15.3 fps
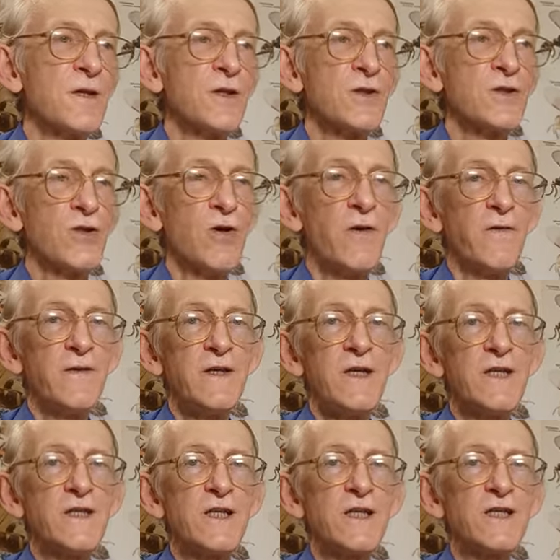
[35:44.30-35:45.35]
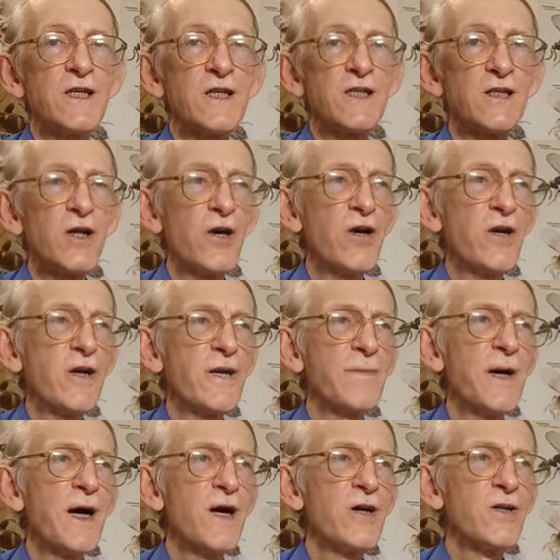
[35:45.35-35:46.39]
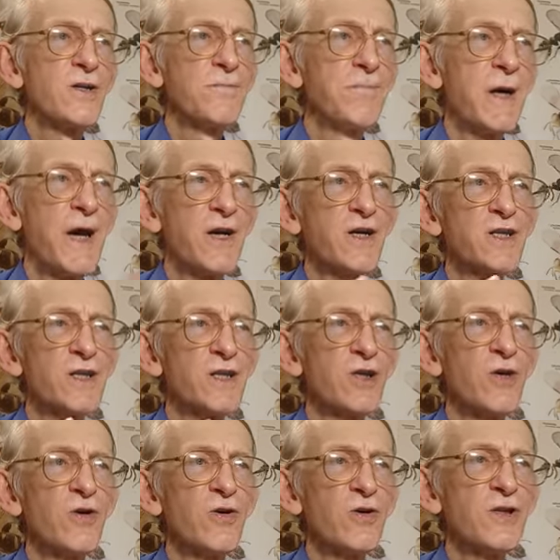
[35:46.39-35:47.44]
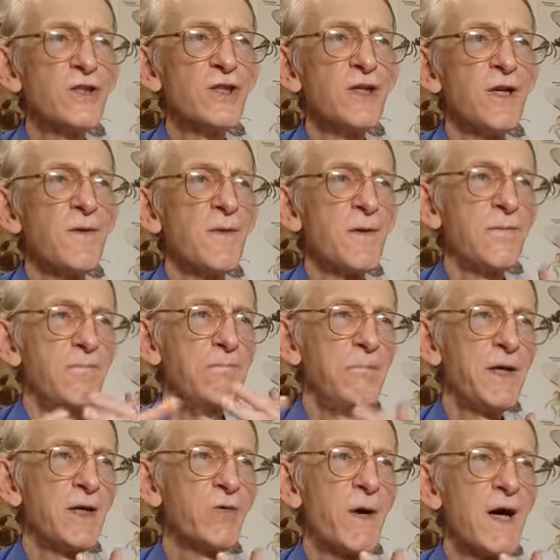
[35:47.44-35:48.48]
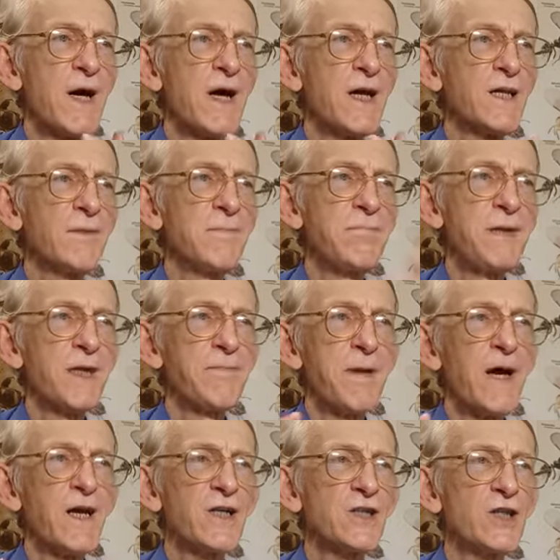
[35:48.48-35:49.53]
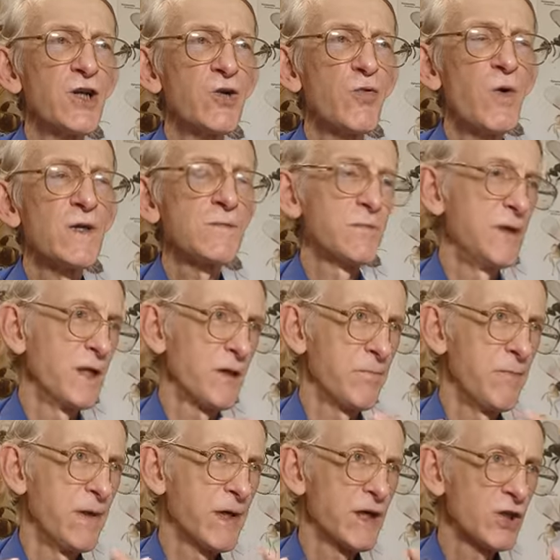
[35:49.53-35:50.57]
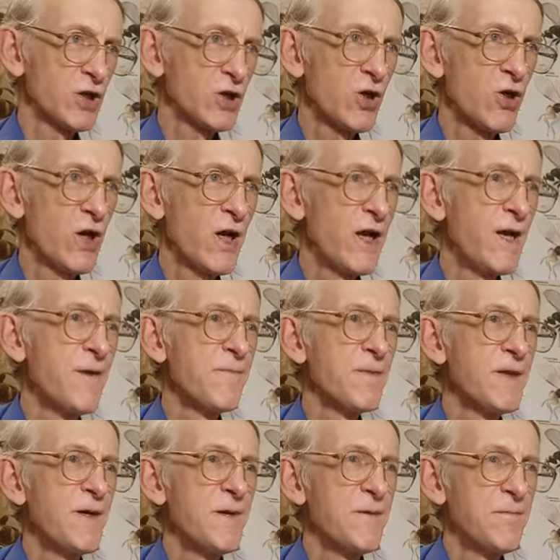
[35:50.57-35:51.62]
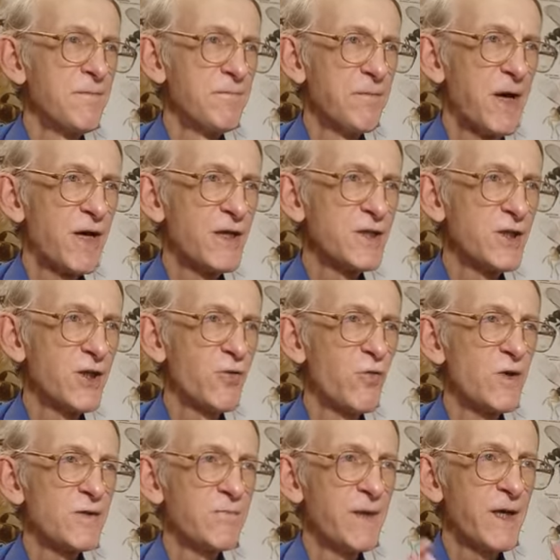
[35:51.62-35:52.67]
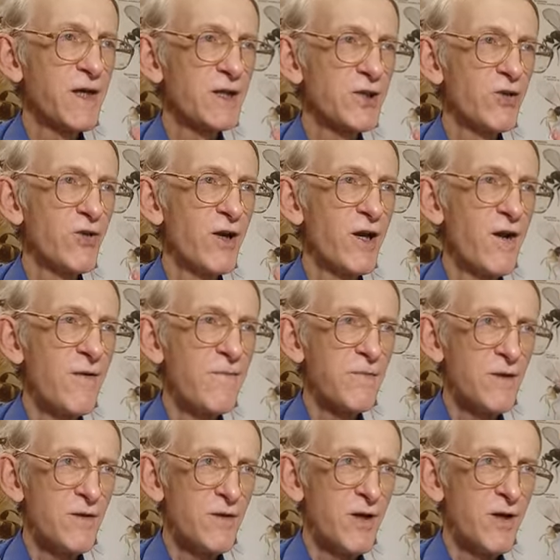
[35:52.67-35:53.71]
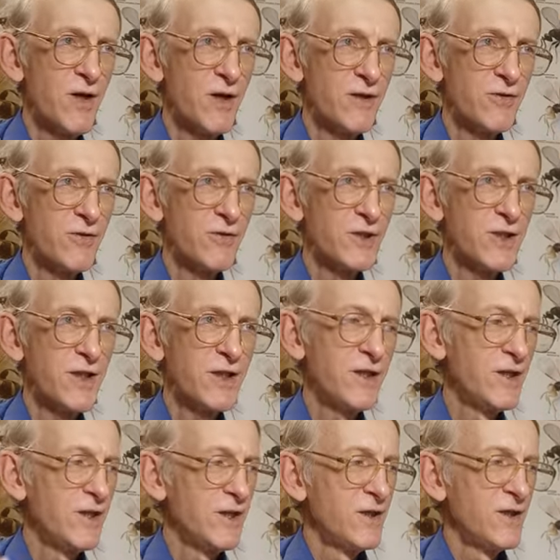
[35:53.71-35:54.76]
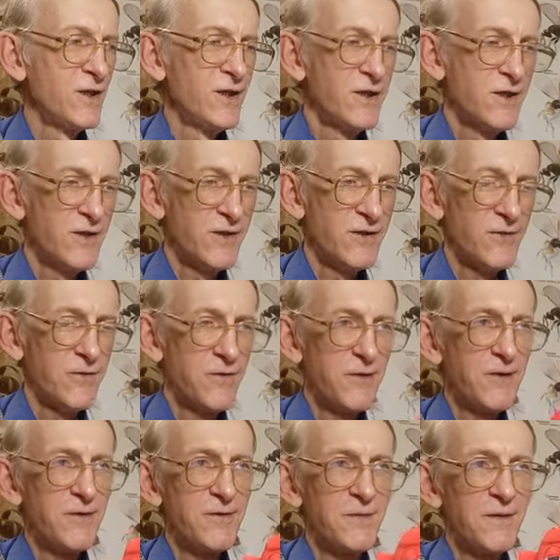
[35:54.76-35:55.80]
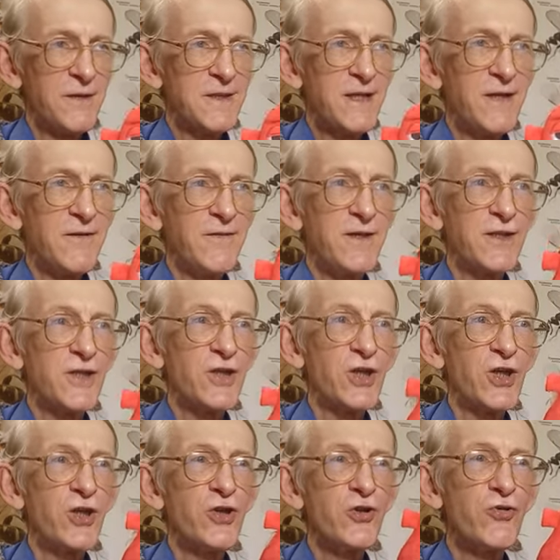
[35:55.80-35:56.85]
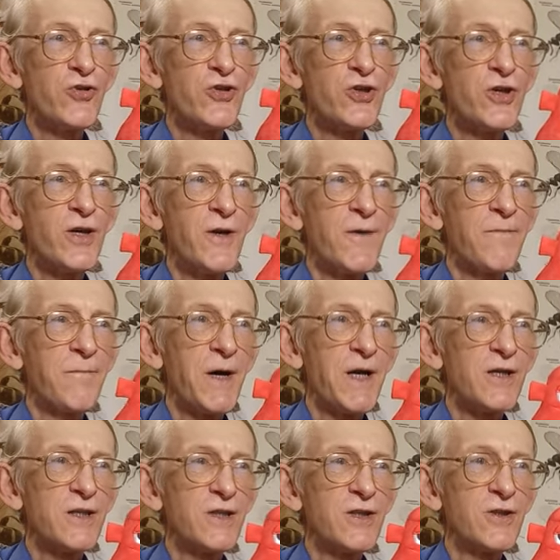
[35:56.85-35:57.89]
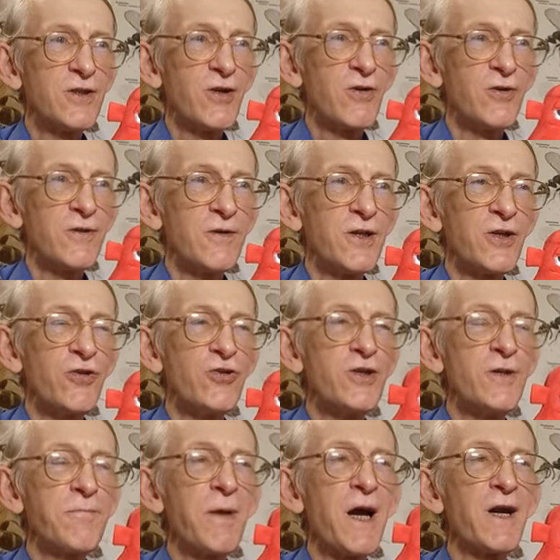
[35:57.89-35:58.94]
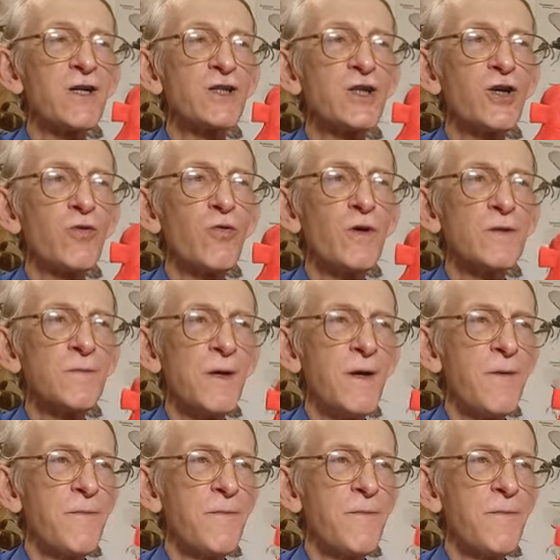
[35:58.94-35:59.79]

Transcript: So this is a story about parasitoids. Big one, big parasitic wasp, like Megascole. Parasitic wasp, Megascole. You may say this is a huge parasitoid, huge parasitic wasp,